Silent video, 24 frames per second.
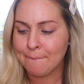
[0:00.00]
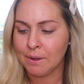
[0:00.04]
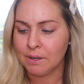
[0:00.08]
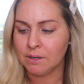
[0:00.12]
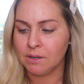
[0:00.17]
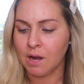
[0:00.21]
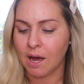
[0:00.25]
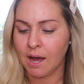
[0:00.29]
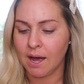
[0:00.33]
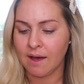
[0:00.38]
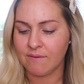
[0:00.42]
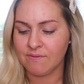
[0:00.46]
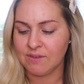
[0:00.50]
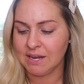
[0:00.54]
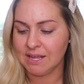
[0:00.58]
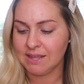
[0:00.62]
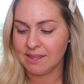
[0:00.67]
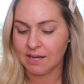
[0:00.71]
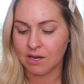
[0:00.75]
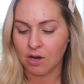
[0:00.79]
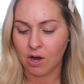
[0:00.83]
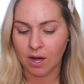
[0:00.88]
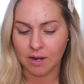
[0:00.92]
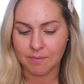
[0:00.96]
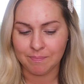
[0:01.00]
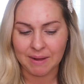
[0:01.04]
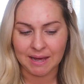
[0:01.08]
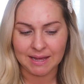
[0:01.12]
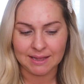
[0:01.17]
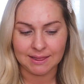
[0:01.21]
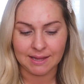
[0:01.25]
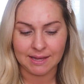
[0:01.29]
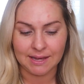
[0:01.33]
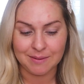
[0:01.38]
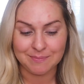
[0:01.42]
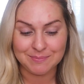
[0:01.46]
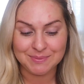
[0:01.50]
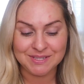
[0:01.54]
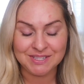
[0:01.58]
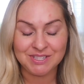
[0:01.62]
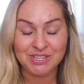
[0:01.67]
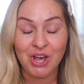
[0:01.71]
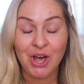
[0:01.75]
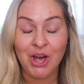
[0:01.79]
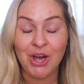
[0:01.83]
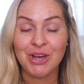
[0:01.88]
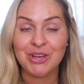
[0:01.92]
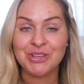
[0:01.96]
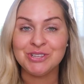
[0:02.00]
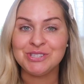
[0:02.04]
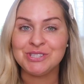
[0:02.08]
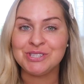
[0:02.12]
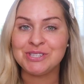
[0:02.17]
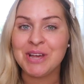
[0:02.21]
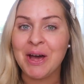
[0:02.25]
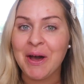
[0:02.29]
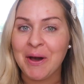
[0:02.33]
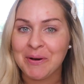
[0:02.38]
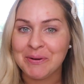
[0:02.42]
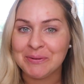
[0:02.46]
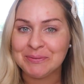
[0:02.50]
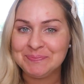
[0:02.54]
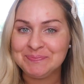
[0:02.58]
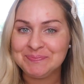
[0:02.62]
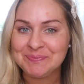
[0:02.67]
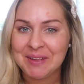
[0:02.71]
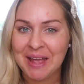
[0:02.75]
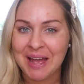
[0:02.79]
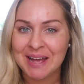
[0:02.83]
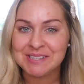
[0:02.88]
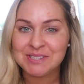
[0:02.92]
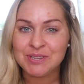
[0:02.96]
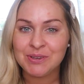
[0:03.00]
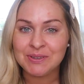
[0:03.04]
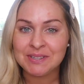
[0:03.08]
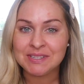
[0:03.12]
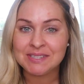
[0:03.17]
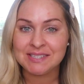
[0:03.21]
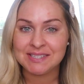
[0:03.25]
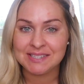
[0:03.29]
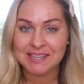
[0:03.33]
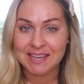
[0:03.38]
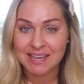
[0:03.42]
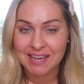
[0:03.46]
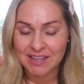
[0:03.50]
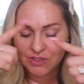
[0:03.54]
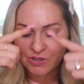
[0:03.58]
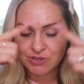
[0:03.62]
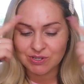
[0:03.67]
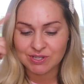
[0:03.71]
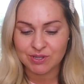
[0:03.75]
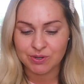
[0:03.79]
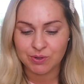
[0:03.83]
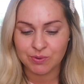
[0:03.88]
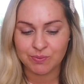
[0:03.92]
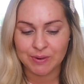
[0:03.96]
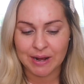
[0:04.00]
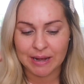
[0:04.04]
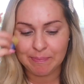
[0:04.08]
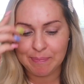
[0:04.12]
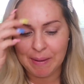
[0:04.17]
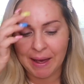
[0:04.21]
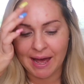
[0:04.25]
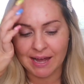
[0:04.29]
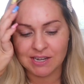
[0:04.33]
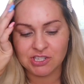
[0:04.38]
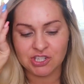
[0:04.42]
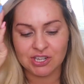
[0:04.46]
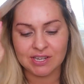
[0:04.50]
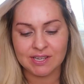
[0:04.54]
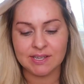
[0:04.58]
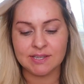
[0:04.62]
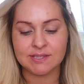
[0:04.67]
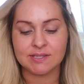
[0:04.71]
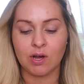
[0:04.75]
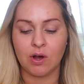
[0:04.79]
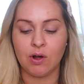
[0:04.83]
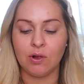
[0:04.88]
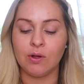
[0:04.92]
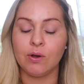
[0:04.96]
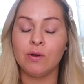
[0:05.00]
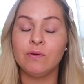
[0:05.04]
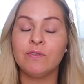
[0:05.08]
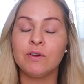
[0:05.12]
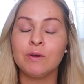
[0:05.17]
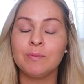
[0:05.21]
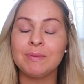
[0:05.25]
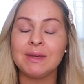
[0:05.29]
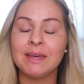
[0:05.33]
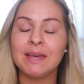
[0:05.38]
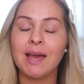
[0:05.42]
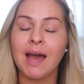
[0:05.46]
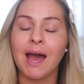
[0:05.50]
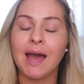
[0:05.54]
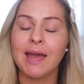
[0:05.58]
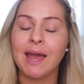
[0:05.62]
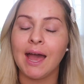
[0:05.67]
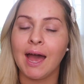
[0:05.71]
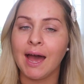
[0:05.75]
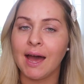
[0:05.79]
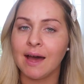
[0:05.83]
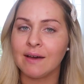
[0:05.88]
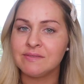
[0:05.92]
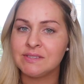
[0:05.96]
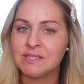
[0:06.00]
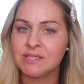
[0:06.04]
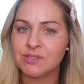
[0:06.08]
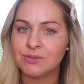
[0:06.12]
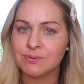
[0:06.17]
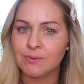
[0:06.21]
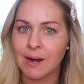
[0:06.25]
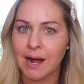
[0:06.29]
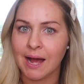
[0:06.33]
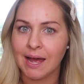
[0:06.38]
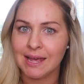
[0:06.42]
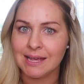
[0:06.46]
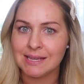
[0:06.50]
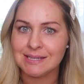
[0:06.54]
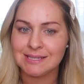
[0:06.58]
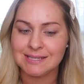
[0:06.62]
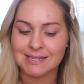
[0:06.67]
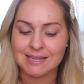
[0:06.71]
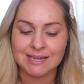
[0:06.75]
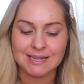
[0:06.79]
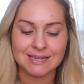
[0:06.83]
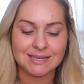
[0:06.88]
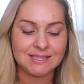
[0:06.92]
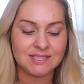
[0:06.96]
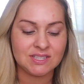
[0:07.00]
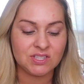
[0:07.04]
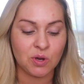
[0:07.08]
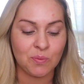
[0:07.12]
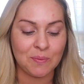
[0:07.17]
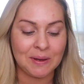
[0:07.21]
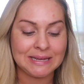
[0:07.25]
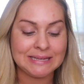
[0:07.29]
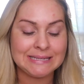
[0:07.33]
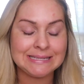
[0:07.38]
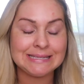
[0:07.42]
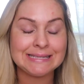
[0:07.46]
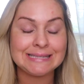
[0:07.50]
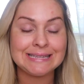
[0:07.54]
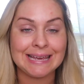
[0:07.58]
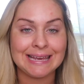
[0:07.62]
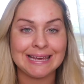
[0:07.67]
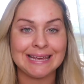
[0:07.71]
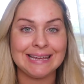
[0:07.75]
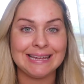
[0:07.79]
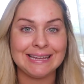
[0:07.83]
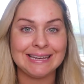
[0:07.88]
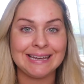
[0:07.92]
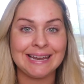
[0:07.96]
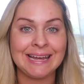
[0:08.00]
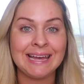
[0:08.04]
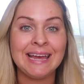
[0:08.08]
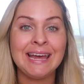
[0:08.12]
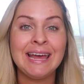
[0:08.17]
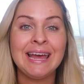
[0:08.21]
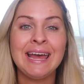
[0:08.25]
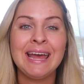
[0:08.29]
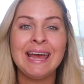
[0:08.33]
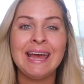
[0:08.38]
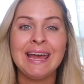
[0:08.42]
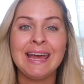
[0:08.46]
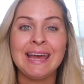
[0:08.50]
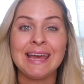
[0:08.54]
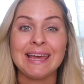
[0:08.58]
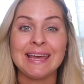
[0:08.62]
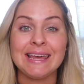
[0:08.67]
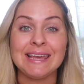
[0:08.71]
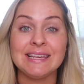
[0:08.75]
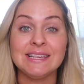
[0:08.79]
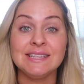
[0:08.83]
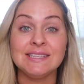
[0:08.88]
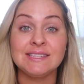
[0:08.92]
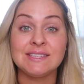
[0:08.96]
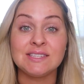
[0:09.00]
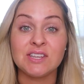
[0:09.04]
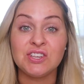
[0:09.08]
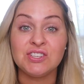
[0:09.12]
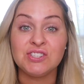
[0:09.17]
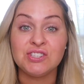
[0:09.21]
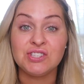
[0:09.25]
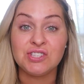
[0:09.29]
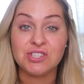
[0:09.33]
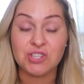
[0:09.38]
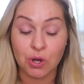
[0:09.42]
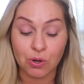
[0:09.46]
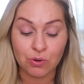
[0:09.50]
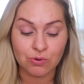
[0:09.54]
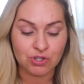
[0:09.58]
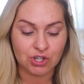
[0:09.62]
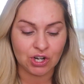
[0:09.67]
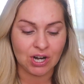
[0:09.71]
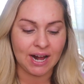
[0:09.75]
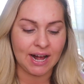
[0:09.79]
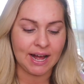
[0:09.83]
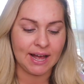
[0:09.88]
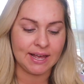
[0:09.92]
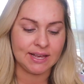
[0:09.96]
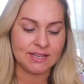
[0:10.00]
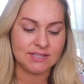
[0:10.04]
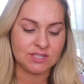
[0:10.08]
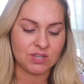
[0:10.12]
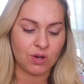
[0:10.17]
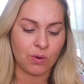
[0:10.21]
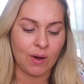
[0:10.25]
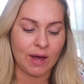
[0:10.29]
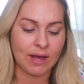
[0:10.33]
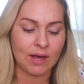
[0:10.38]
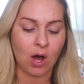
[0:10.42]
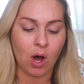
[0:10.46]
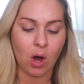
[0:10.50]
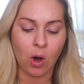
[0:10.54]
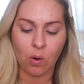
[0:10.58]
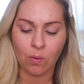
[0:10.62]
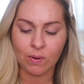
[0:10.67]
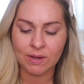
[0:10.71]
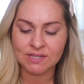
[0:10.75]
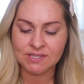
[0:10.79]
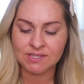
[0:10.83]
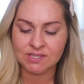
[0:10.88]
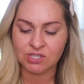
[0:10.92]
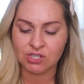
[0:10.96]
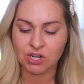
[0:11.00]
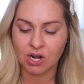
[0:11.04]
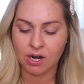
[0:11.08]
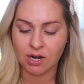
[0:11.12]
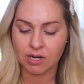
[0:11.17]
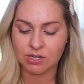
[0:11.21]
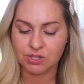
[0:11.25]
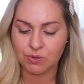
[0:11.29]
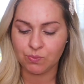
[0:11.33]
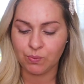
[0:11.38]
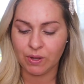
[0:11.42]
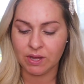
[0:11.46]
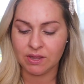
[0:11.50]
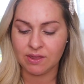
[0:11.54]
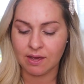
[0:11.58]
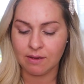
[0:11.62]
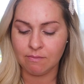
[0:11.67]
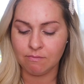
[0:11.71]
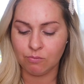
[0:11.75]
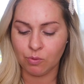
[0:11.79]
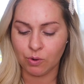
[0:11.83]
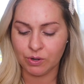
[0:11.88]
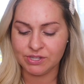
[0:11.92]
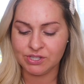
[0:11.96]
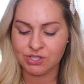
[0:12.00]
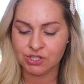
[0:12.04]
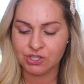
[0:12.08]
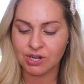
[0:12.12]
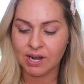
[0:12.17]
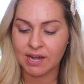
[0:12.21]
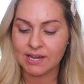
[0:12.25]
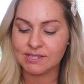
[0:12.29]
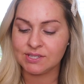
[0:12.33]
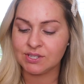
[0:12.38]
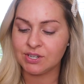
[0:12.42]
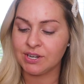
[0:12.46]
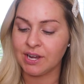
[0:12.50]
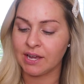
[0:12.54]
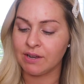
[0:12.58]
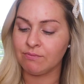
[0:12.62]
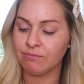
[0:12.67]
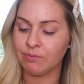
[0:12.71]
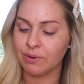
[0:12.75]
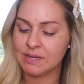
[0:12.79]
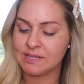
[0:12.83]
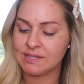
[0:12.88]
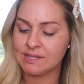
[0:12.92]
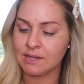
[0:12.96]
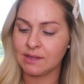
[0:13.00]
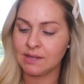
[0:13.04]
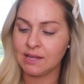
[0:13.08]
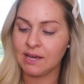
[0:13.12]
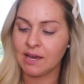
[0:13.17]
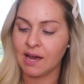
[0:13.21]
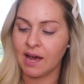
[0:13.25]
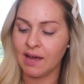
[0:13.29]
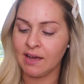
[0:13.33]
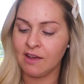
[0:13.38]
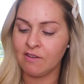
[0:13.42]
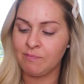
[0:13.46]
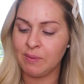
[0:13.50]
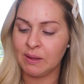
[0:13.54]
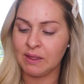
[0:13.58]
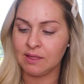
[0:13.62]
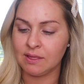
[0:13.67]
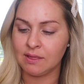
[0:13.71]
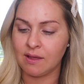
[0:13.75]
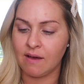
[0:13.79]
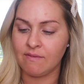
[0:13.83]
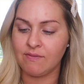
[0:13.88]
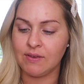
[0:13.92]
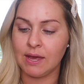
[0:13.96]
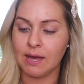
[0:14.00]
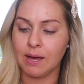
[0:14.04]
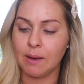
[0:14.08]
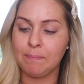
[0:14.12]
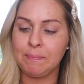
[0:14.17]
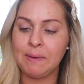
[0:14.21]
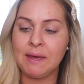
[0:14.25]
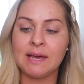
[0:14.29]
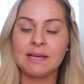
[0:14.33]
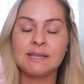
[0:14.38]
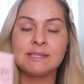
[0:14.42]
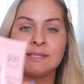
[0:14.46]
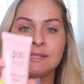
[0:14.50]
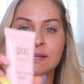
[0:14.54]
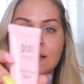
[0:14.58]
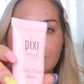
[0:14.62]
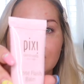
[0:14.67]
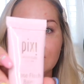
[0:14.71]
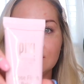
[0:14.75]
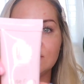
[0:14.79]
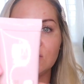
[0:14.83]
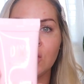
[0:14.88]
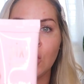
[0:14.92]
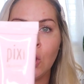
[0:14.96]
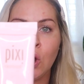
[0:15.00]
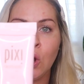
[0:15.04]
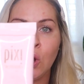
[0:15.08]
not have anything on my lips. So as you can see, there's little red patches all over me. I have psoriasis, so my skin is so dry. So I always start with a moisturizer, and recently I have been loving Pixi's